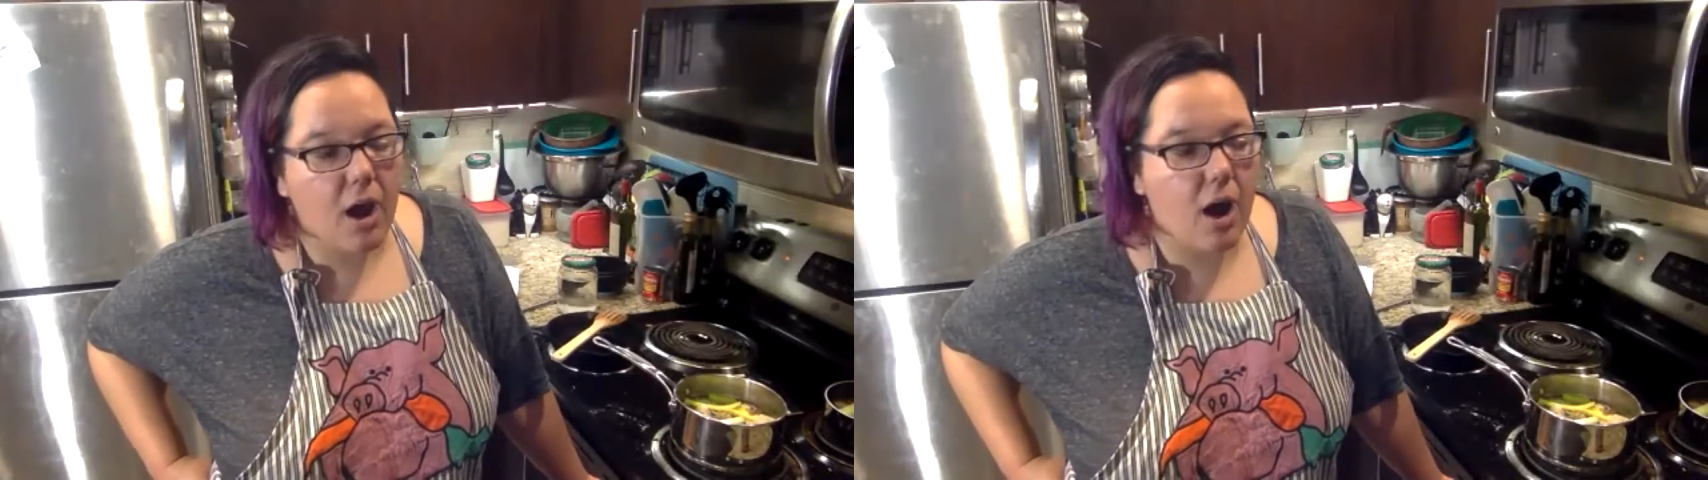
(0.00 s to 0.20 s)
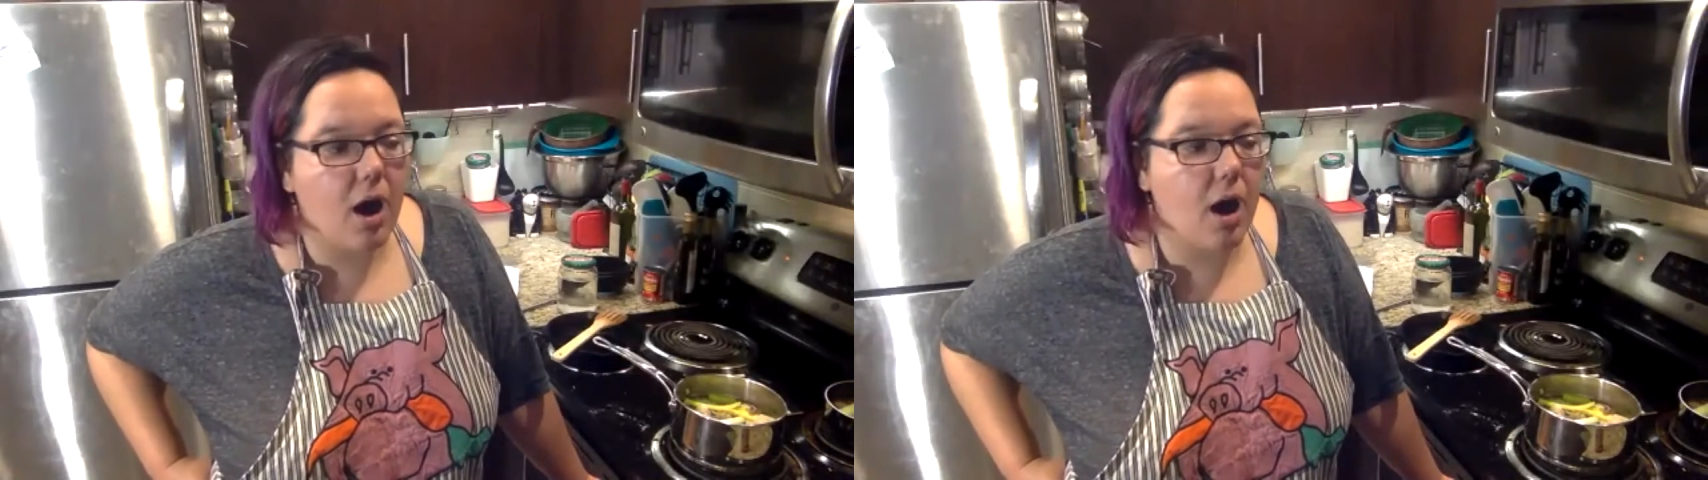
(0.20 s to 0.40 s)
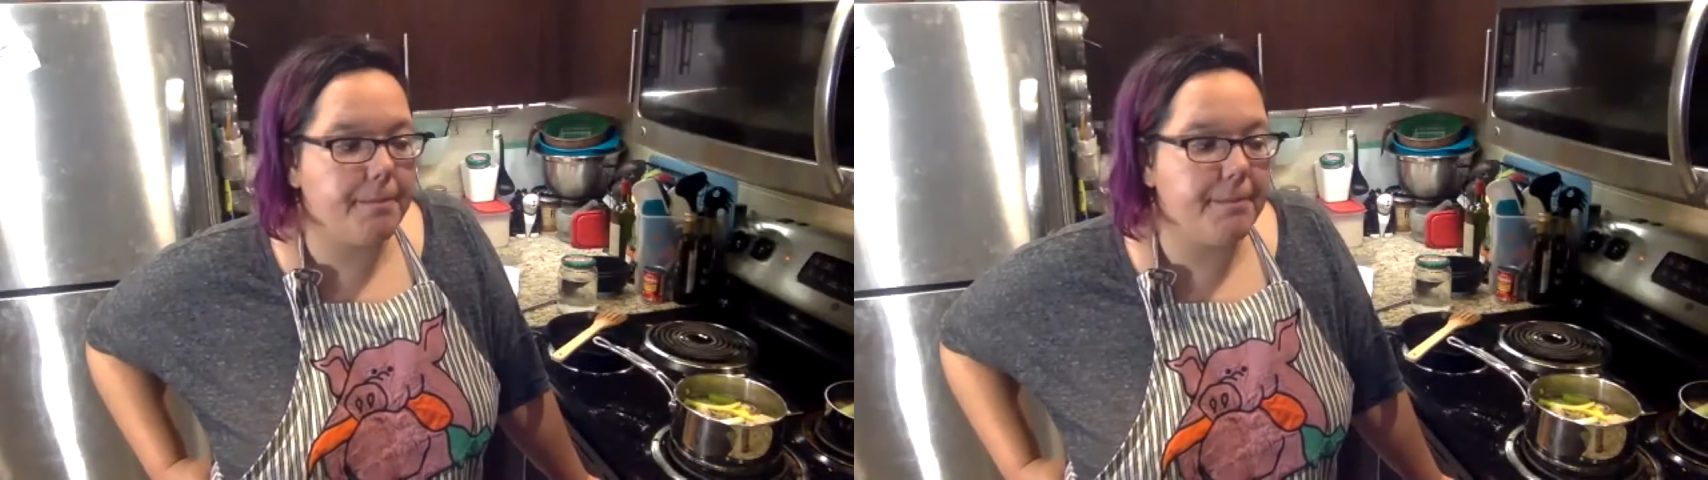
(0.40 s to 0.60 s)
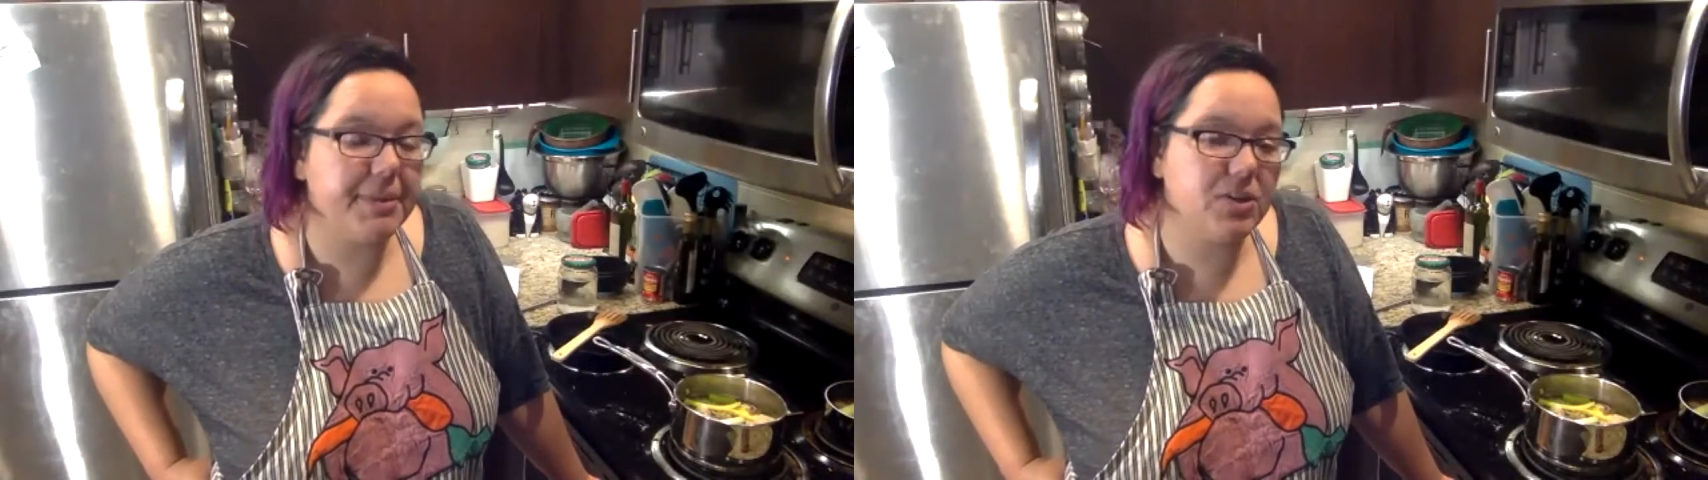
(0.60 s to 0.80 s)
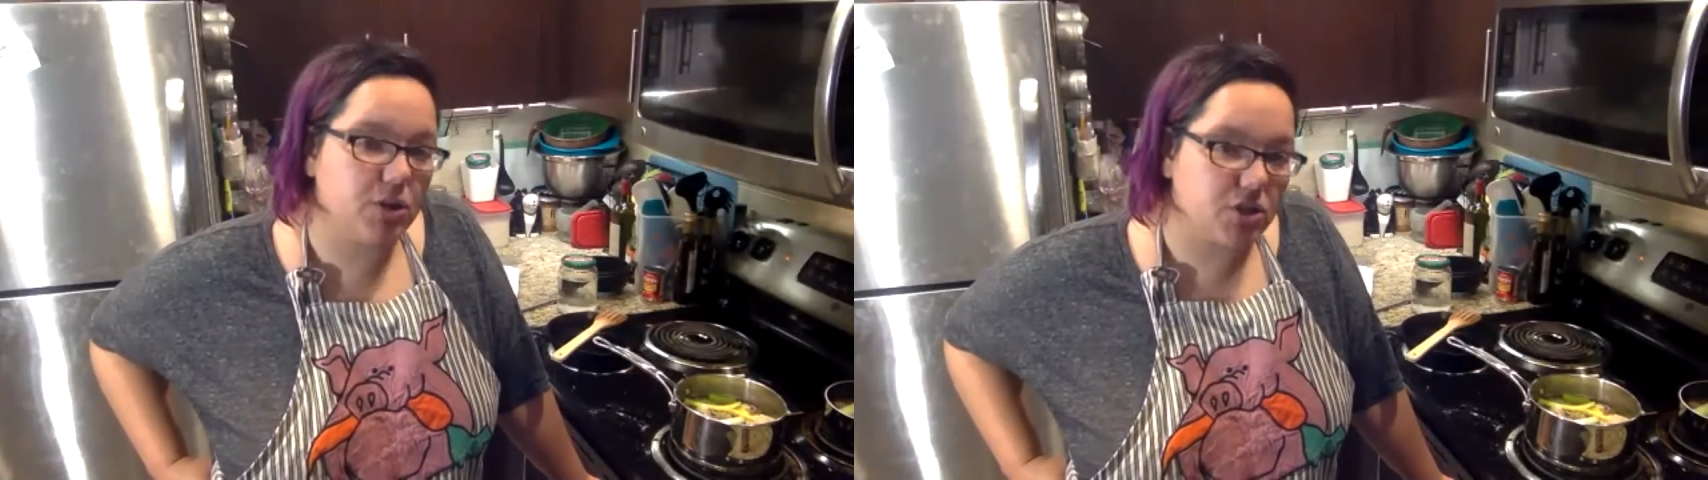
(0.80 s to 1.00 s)
um,
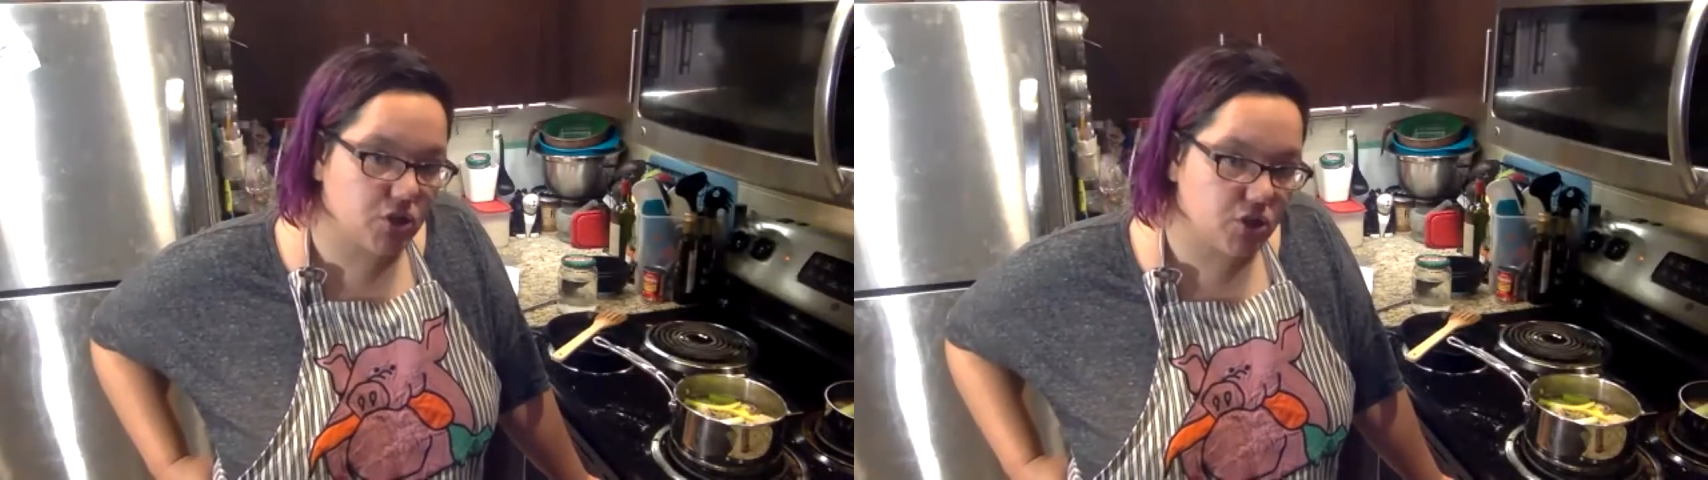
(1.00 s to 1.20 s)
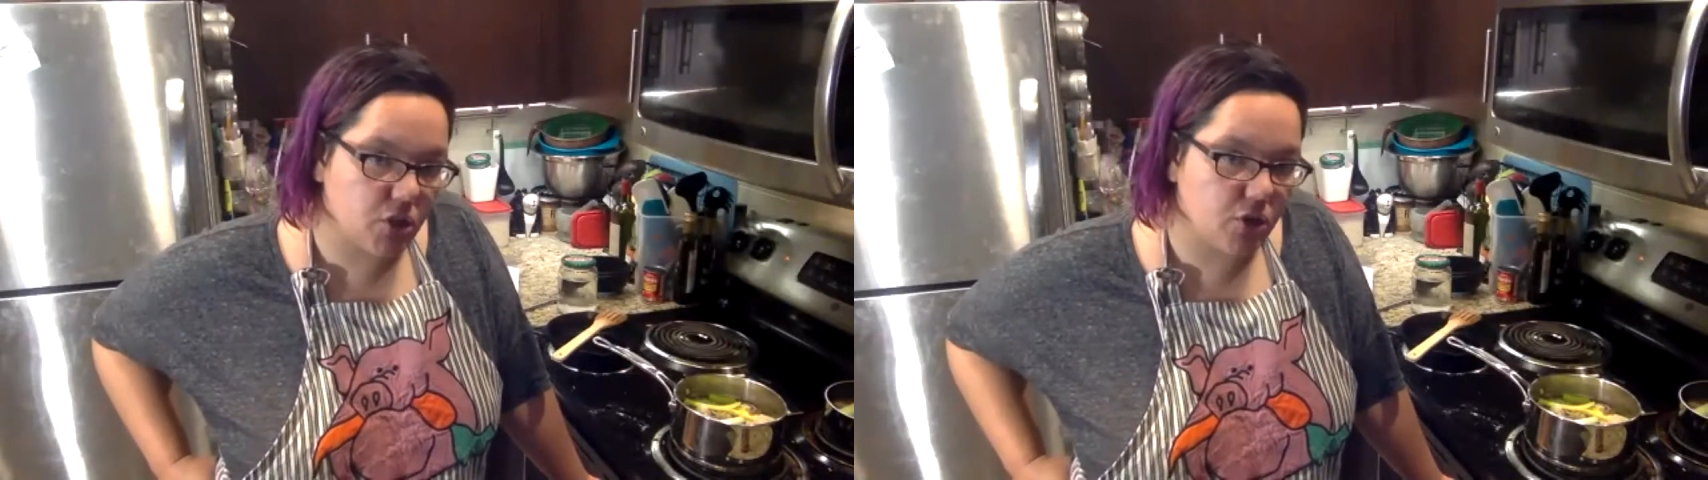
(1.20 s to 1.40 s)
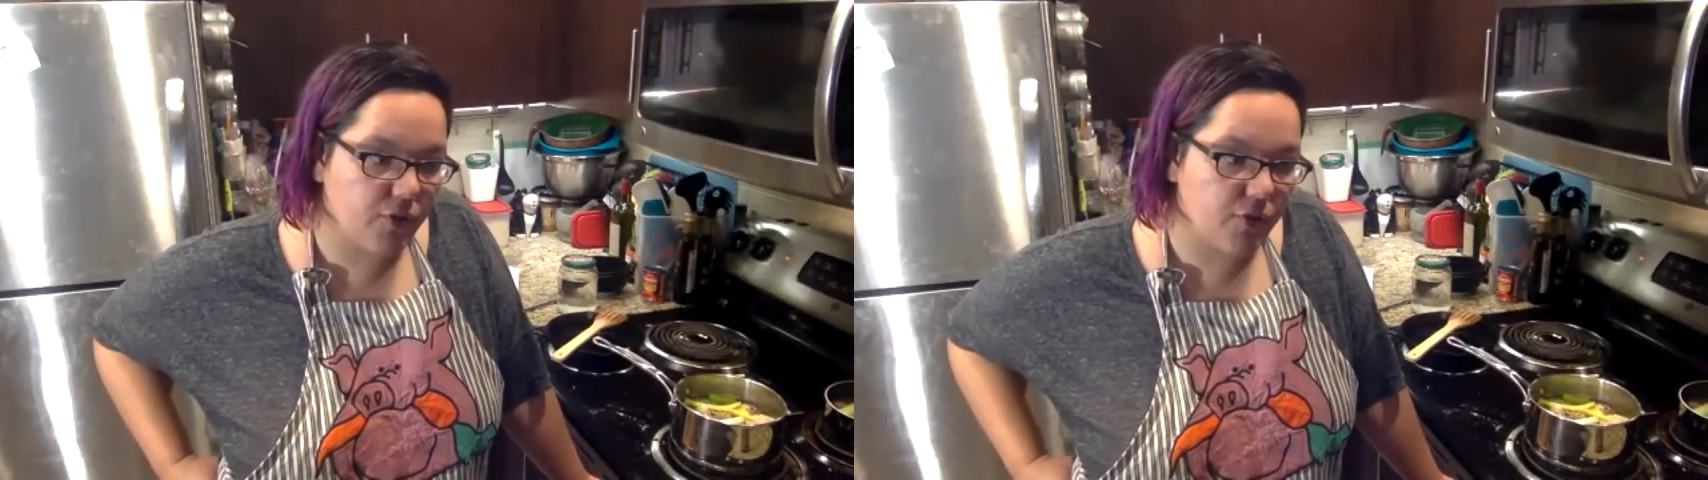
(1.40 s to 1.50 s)
maybe to a stir